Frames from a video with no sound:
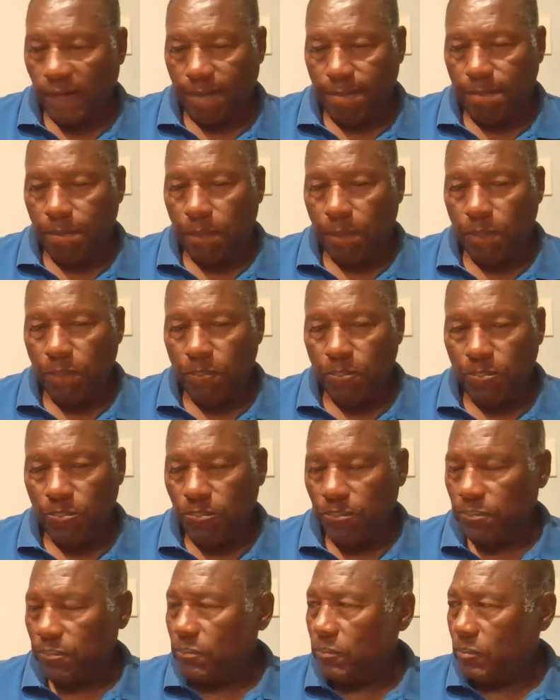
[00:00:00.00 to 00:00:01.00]
a
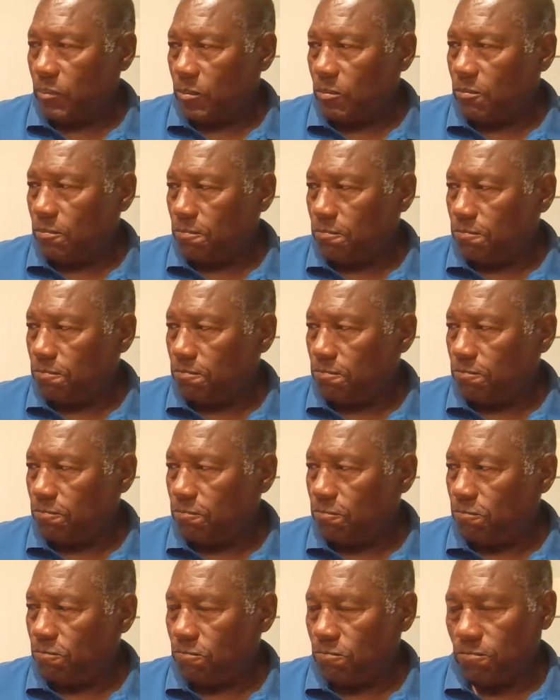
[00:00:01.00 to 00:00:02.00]
position now to do
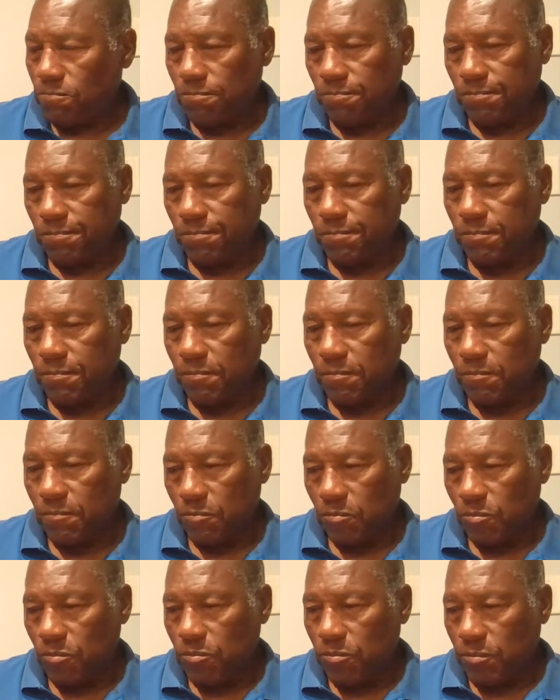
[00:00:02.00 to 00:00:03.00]
something about that. So
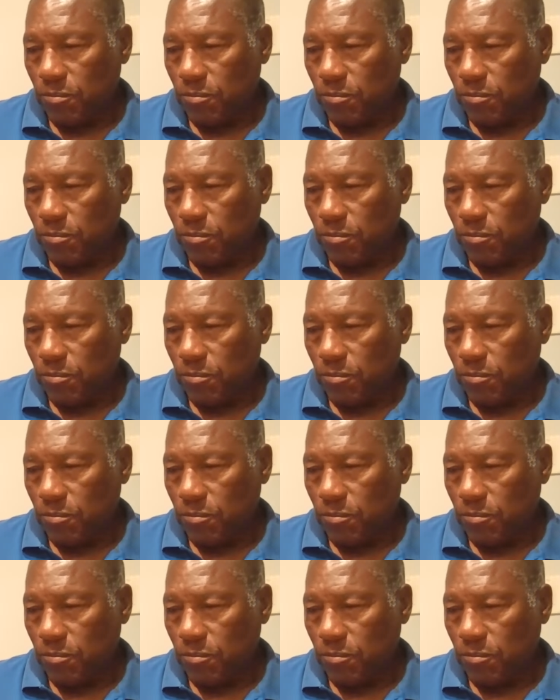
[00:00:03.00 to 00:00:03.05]
we